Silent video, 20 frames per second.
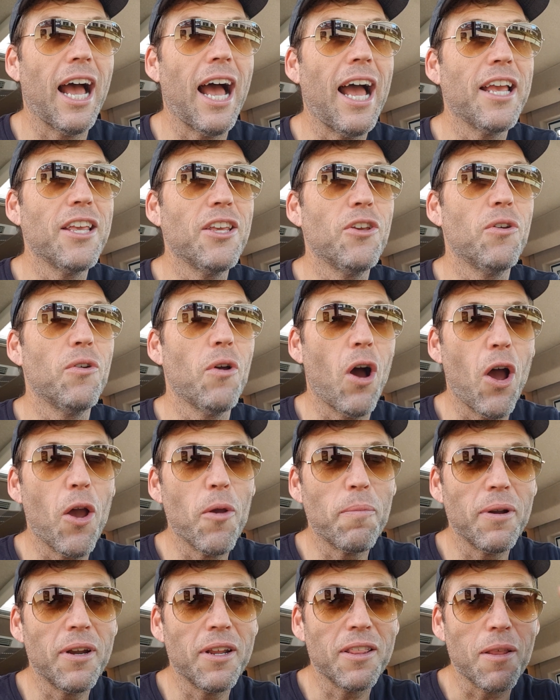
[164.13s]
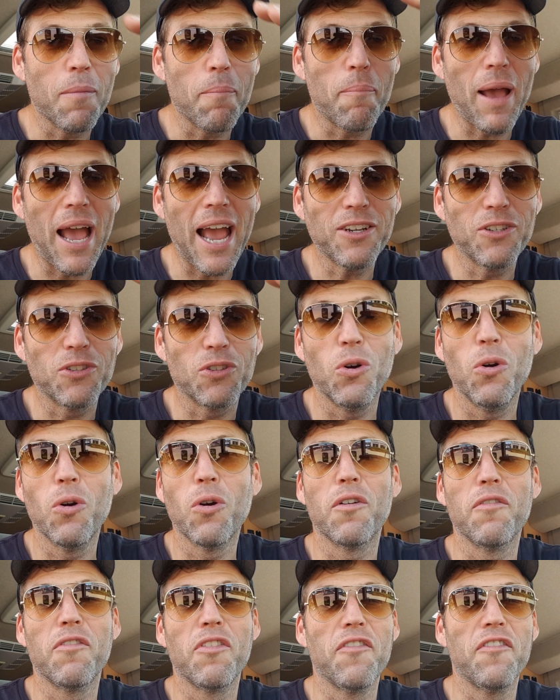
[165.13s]
Are you opening the back
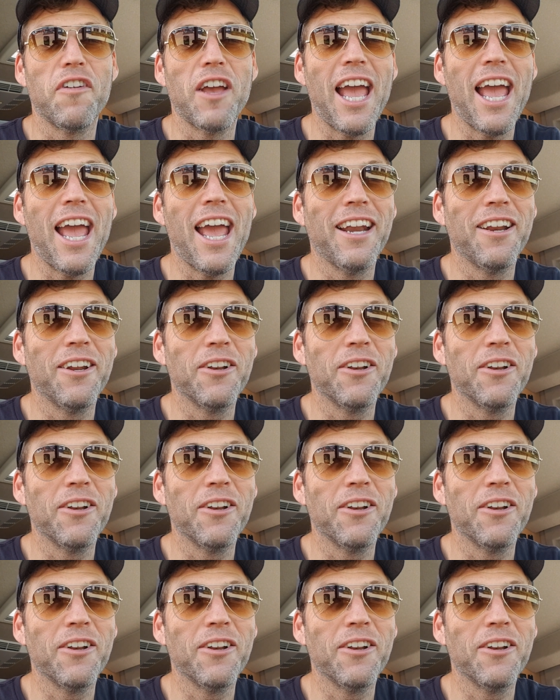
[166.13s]
door of the van